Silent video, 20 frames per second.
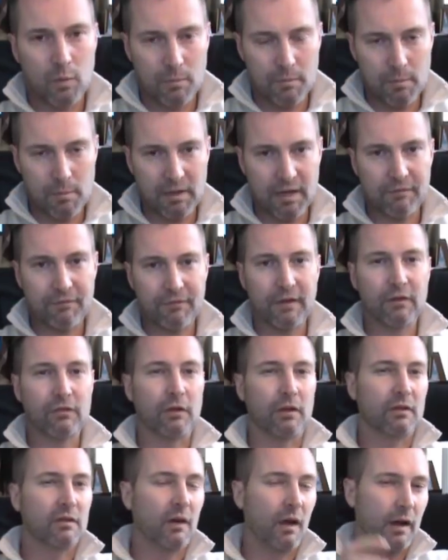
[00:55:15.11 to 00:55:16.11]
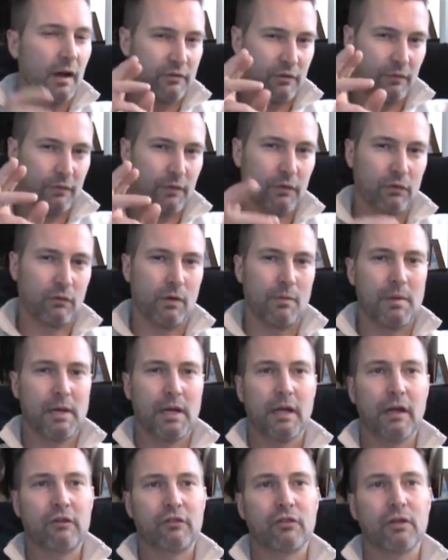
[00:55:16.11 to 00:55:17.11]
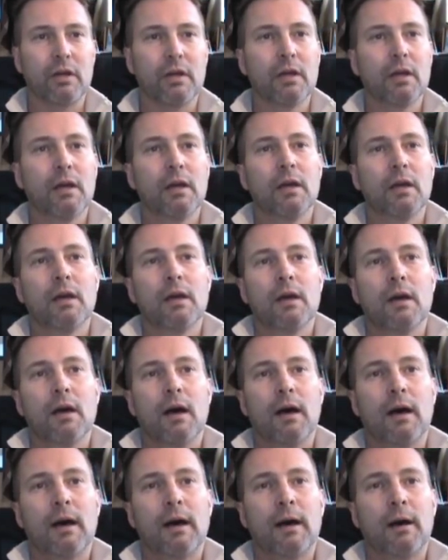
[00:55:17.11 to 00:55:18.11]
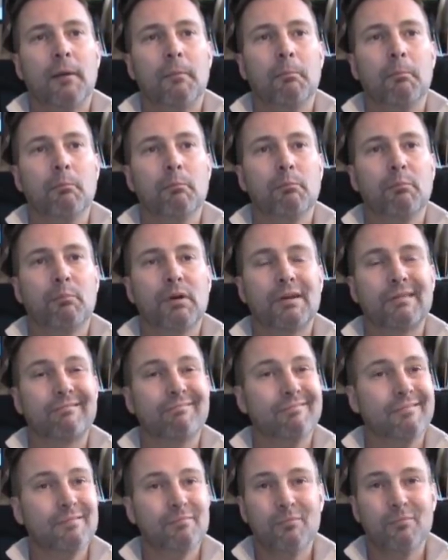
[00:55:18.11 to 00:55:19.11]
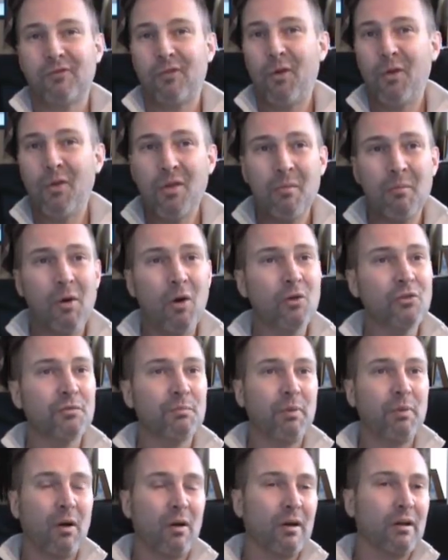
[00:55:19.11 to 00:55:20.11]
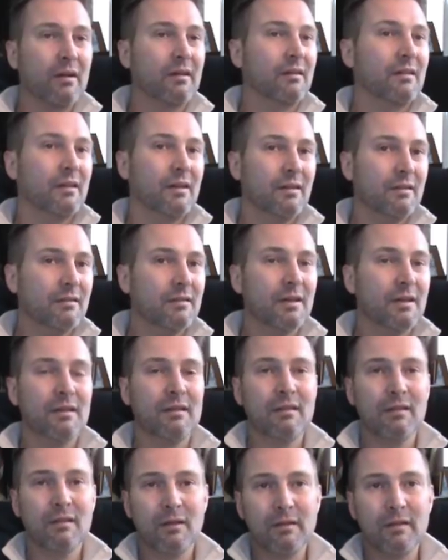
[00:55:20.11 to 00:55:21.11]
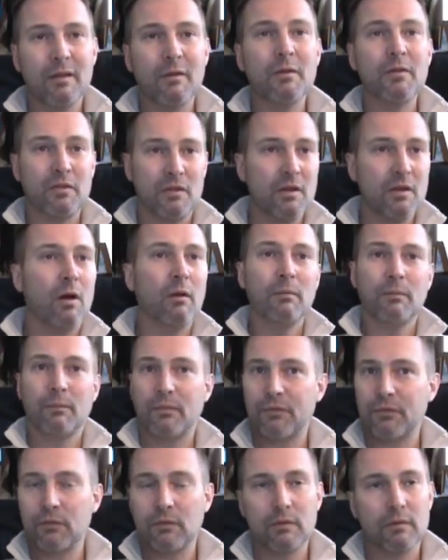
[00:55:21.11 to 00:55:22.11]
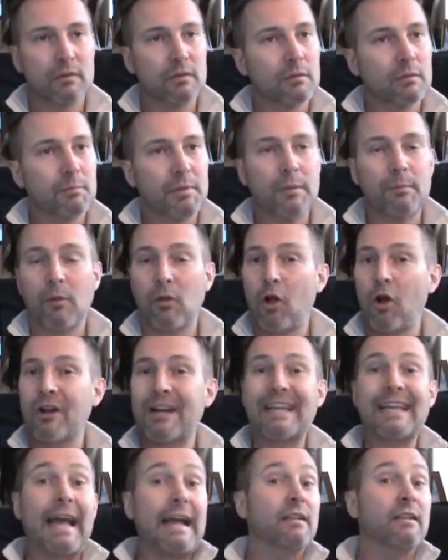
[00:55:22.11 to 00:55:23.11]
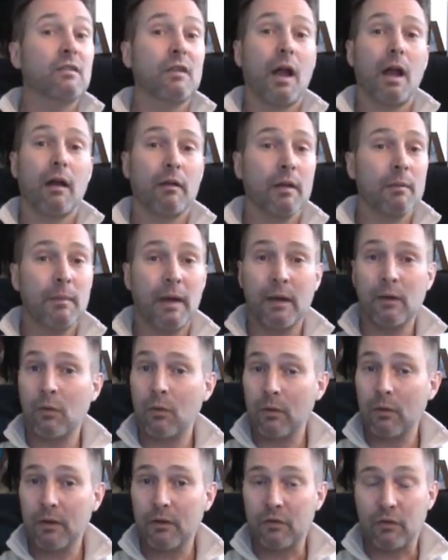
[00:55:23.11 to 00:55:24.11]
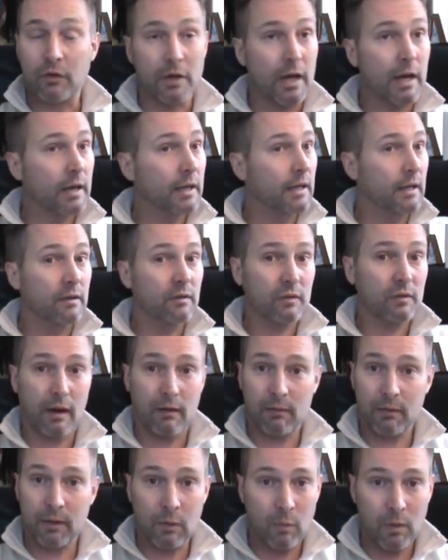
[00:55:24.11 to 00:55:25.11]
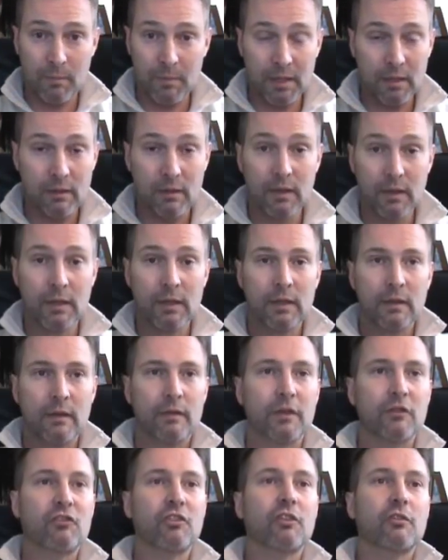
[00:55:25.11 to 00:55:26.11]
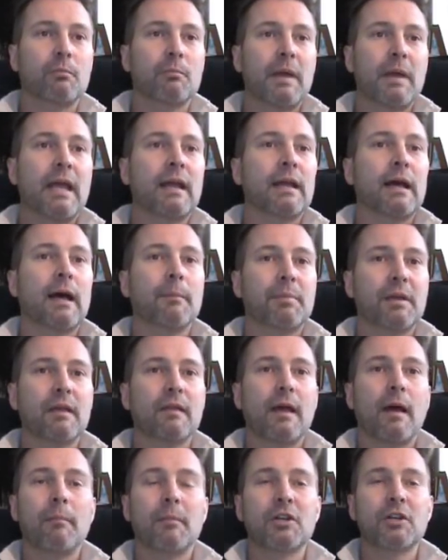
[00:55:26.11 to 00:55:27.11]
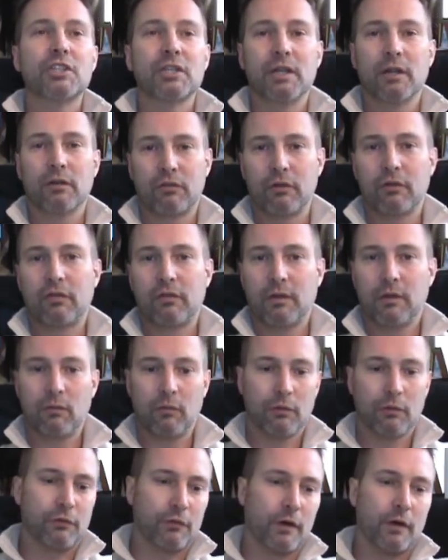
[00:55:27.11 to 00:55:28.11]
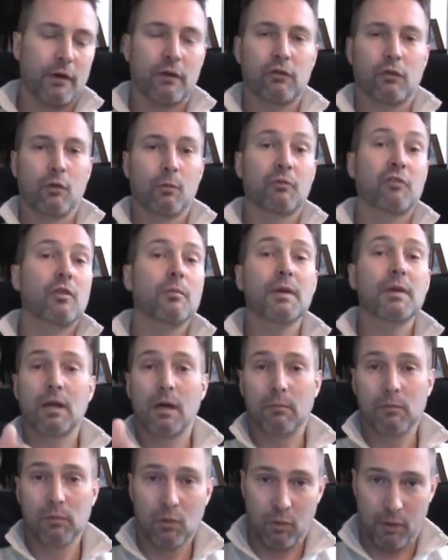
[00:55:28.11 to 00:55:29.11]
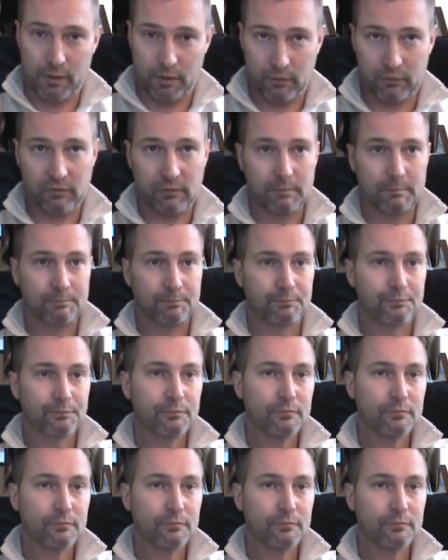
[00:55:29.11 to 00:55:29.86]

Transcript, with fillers: women might face a touch of discrimination, but for the most part, look, there were, you know, people aren't against hiring minorities. They're not against hiring women. There just may not be that much interest in those various groups to become lawyers.